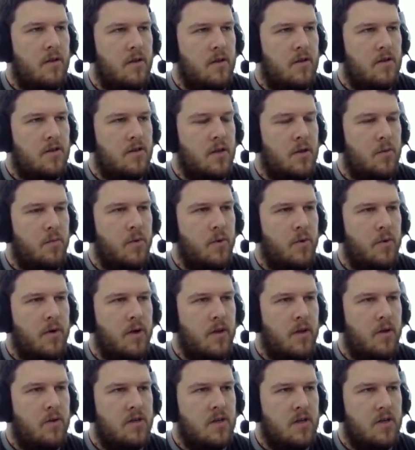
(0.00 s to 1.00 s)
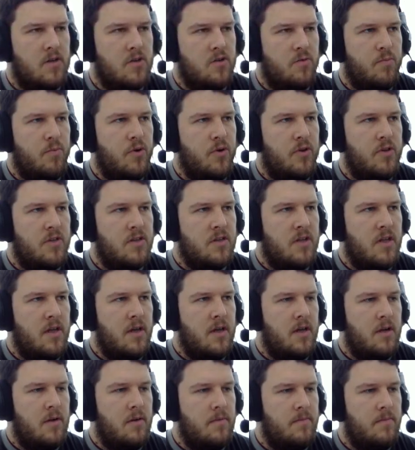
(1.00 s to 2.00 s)
I see we'll get those extra points
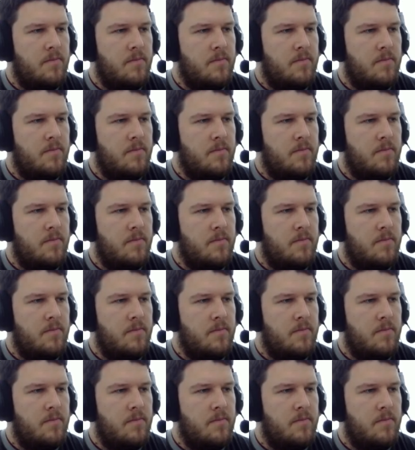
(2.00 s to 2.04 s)
there.